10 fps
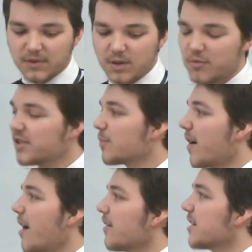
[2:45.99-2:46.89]
the
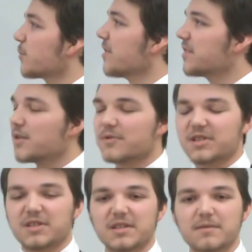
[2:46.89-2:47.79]
municipalities, once they
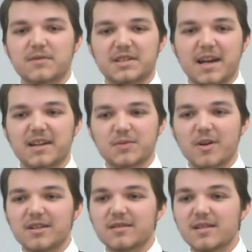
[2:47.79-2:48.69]
receive the tax
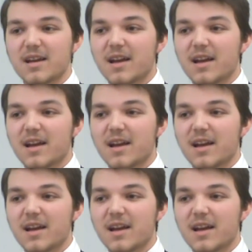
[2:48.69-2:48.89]
money,